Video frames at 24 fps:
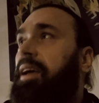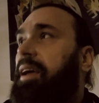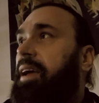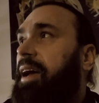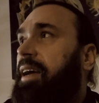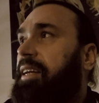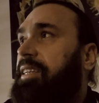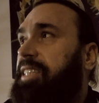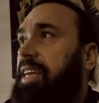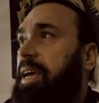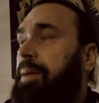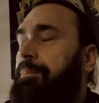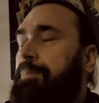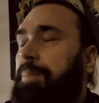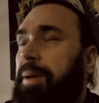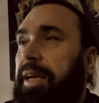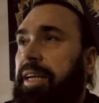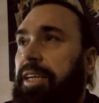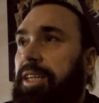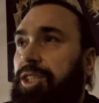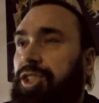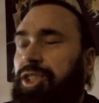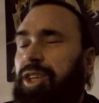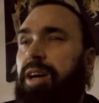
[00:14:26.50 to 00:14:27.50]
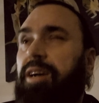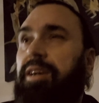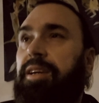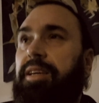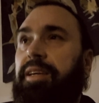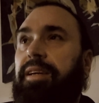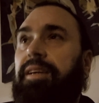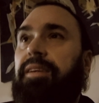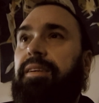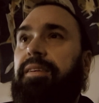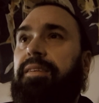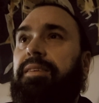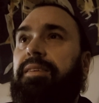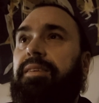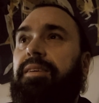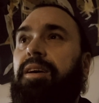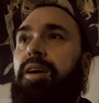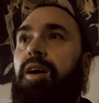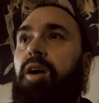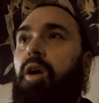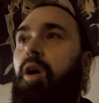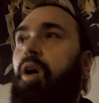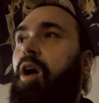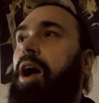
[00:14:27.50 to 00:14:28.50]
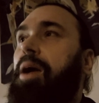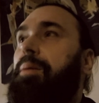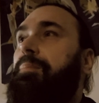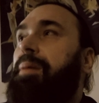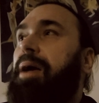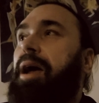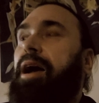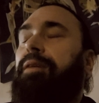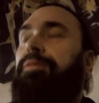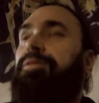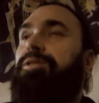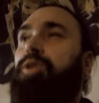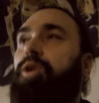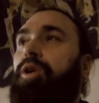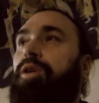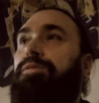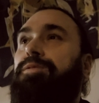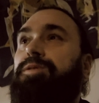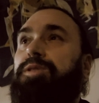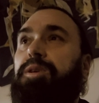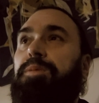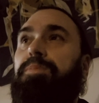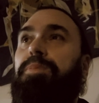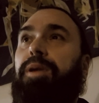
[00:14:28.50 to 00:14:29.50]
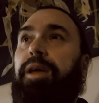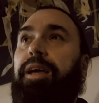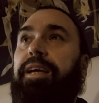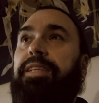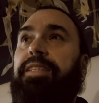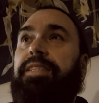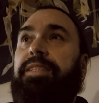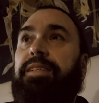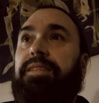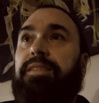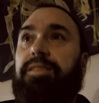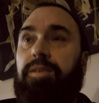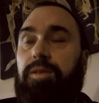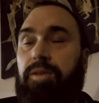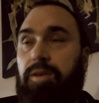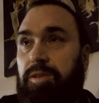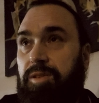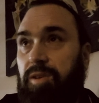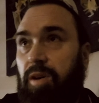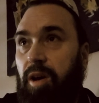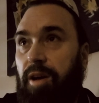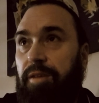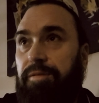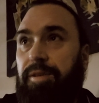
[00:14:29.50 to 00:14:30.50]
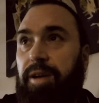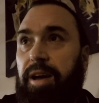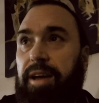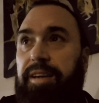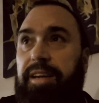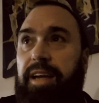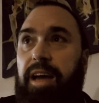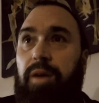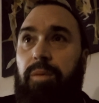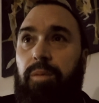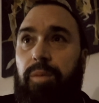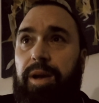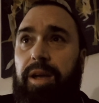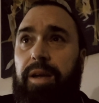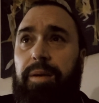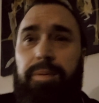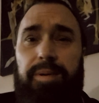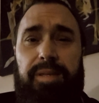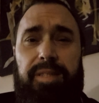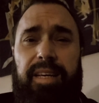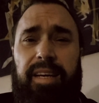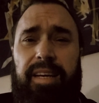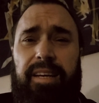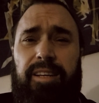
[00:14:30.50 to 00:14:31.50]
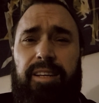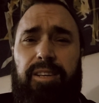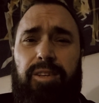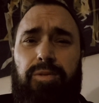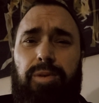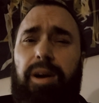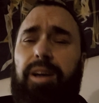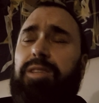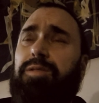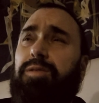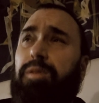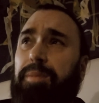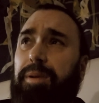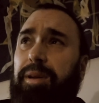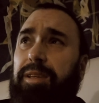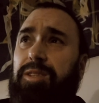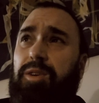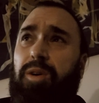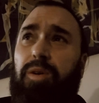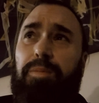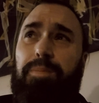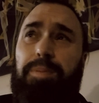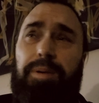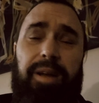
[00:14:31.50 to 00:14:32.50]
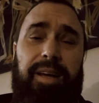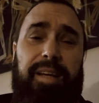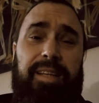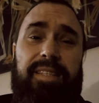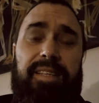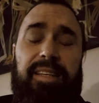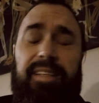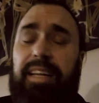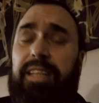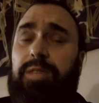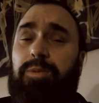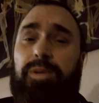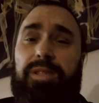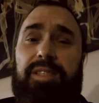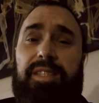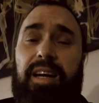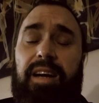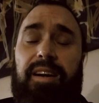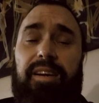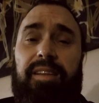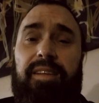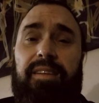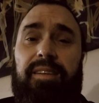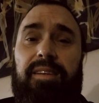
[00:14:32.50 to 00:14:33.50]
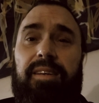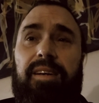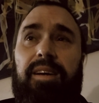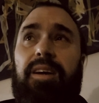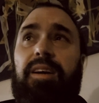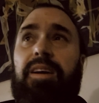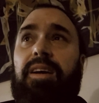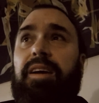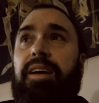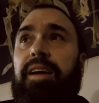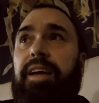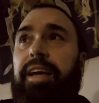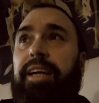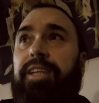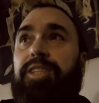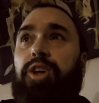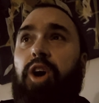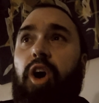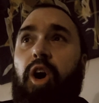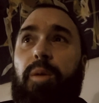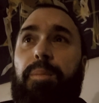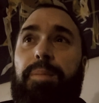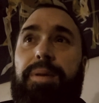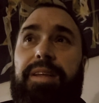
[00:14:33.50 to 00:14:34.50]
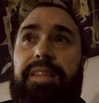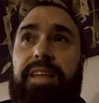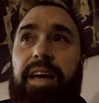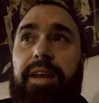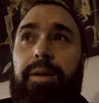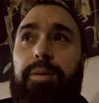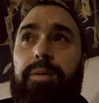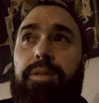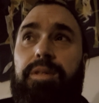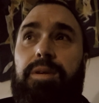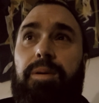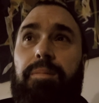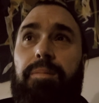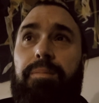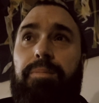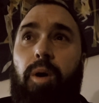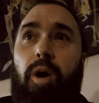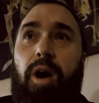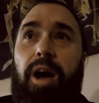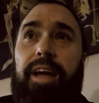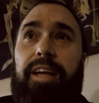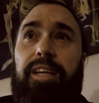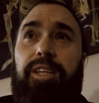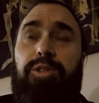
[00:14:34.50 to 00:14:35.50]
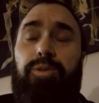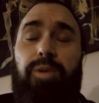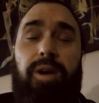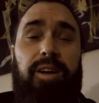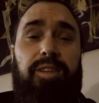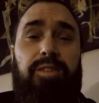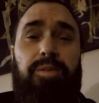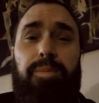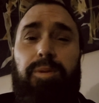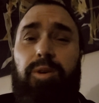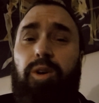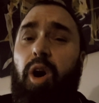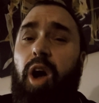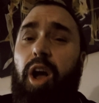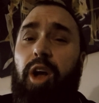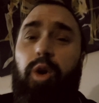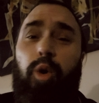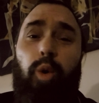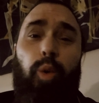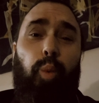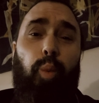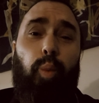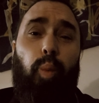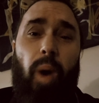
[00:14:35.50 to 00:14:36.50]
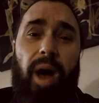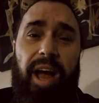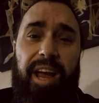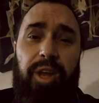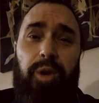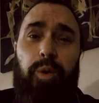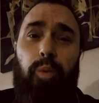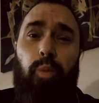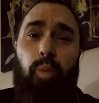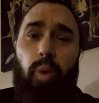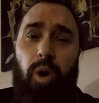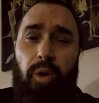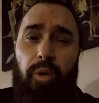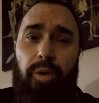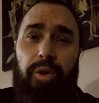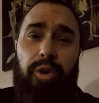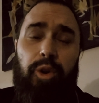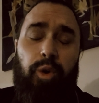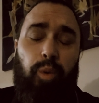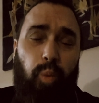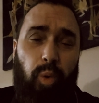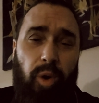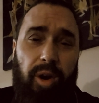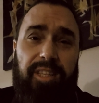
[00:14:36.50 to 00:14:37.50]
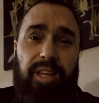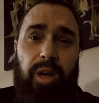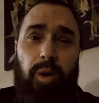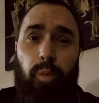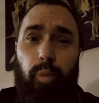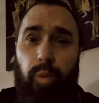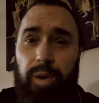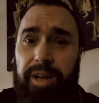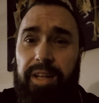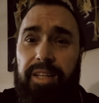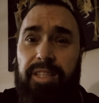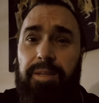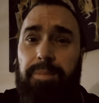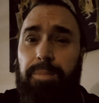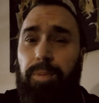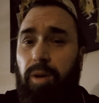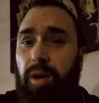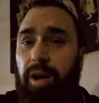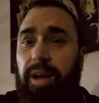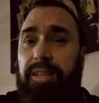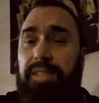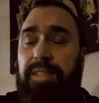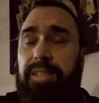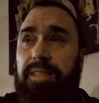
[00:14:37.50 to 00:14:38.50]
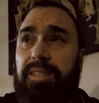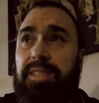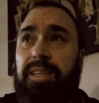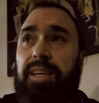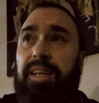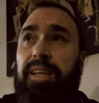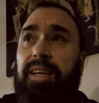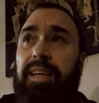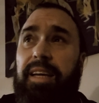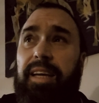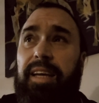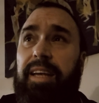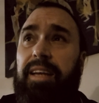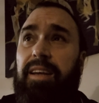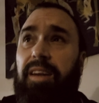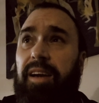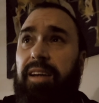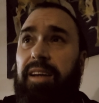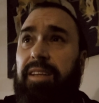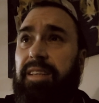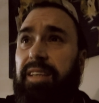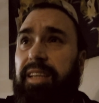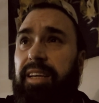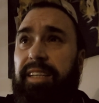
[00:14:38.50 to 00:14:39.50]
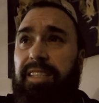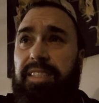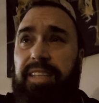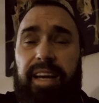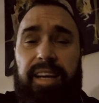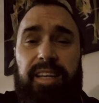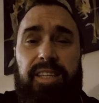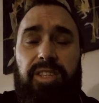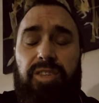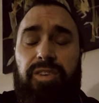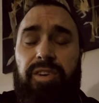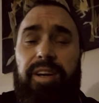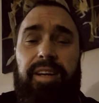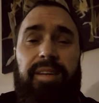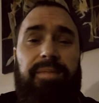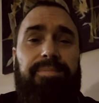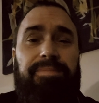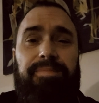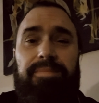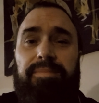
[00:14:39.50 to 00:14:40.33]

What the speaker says: a deadbeat junkie. I mouthed off to police because I found out where he was getting drugs from, and I told police, and that's what started it. He told me that he was buying drugs from a guy called Wayne Warren who worked at Winnings Appliances near Dank Street,